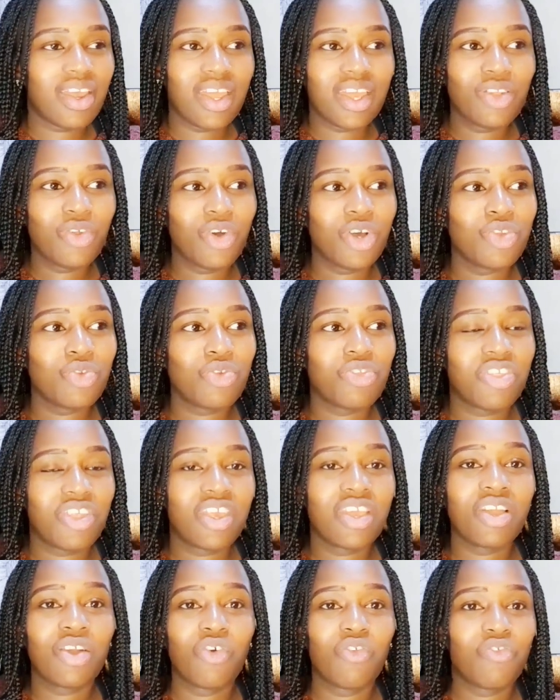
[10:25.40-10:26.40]
I don't want to
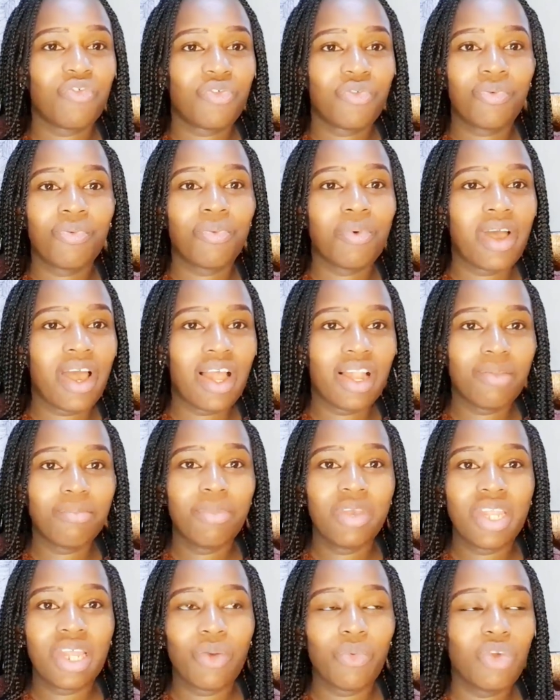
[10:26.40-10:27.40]
think of I'll
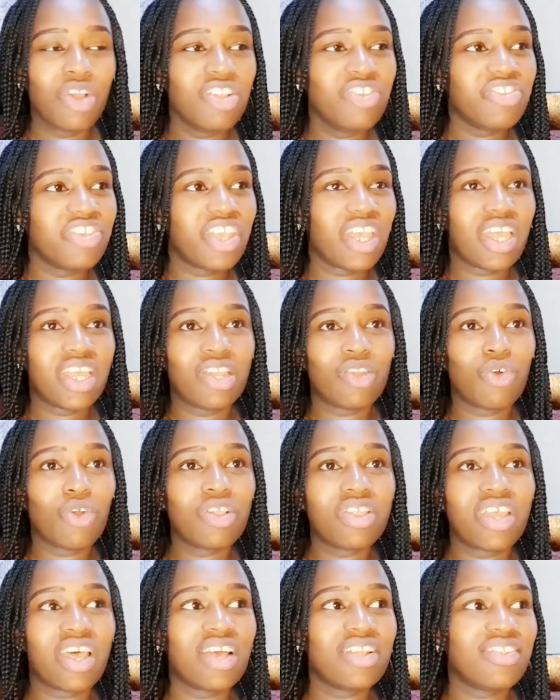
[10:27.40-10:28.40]
be in a wheelchair and
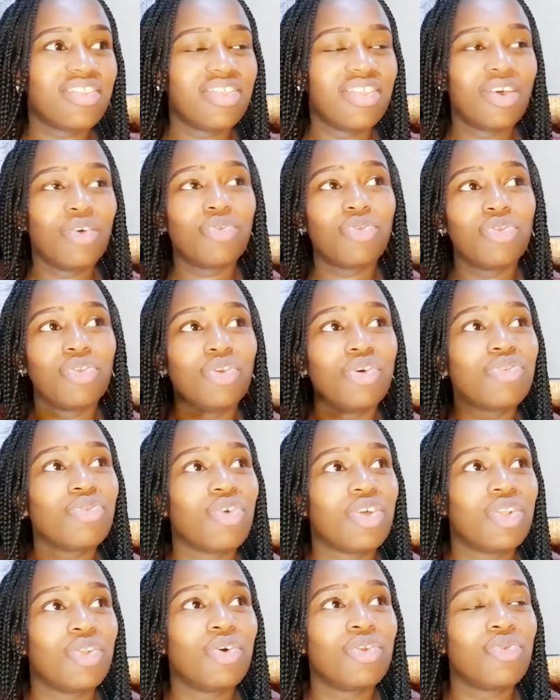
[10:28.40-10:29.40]
all that. Those
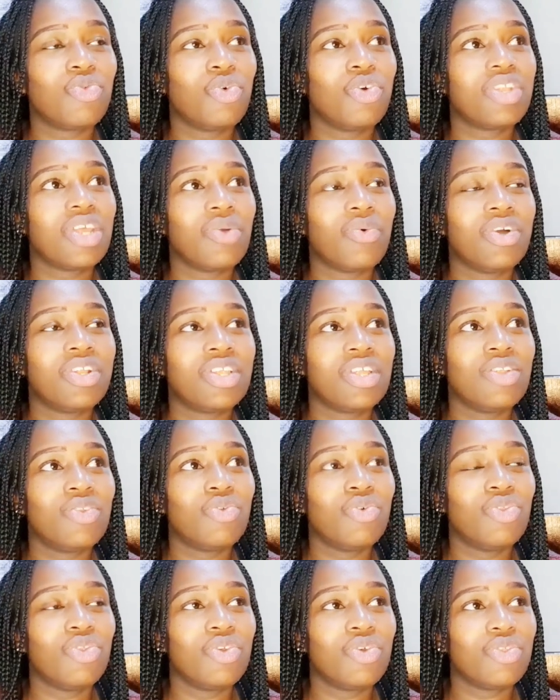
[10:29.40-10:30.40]
are not what I wanted
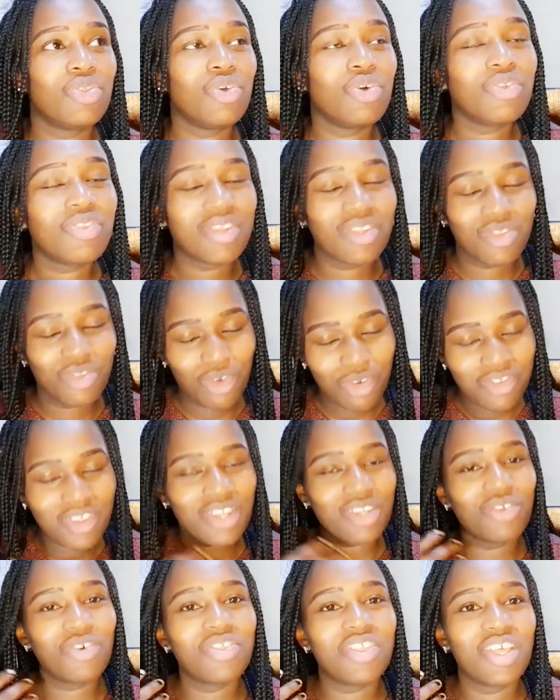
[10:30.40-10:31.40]
to do. Those are
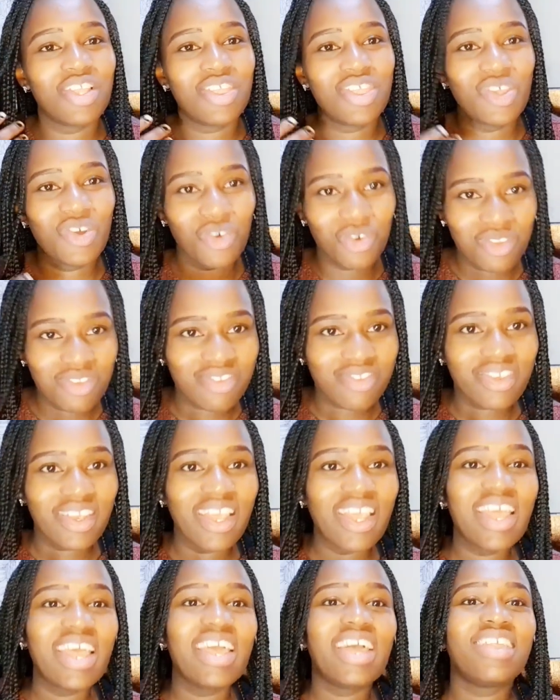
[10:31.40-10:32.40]
not the thoughts
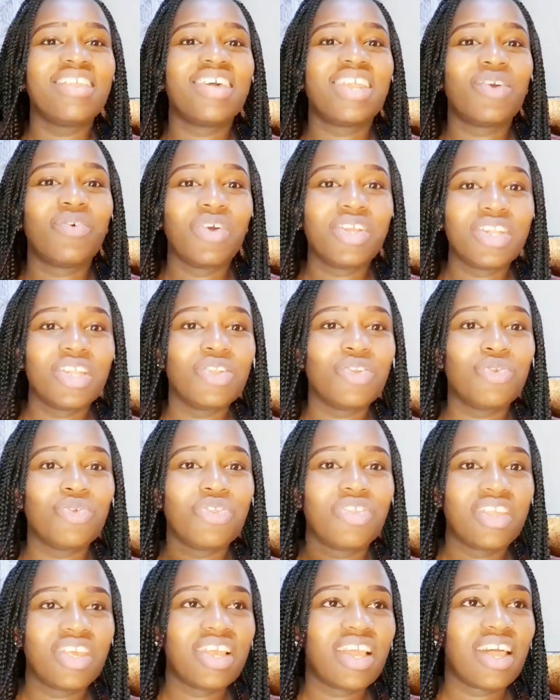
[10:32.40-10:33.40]
that I wanted to
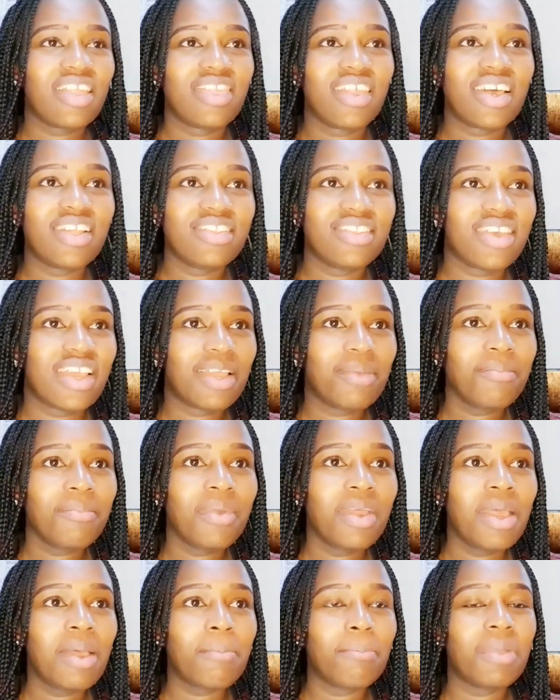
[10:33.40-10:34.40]
think at that
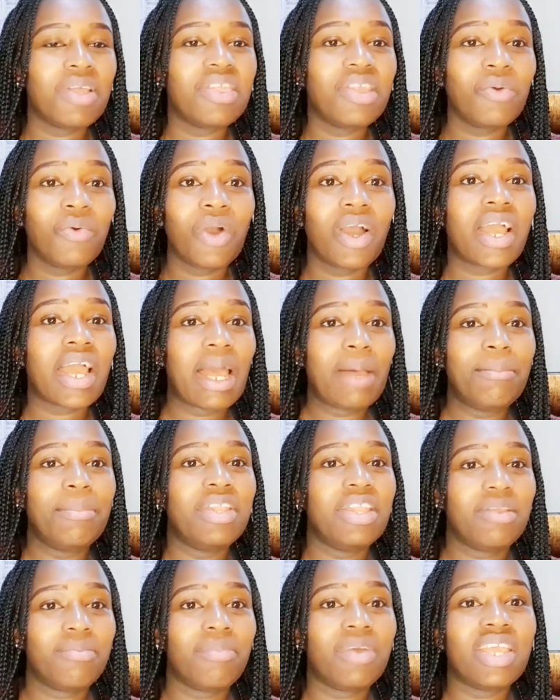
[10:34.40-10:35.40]
time, but they were
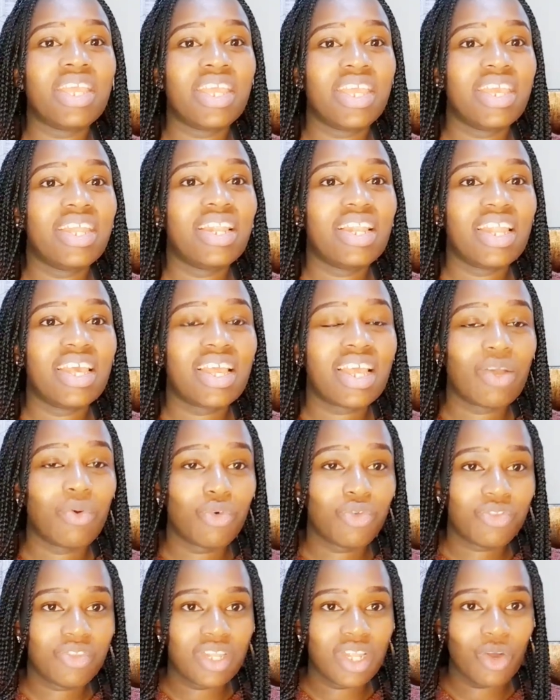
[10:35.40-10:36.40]
coming in my head. Like I
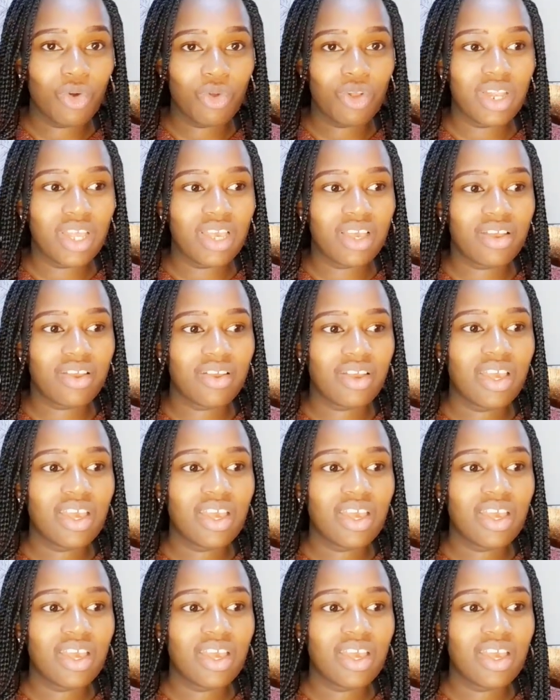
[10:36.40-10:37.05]
was now like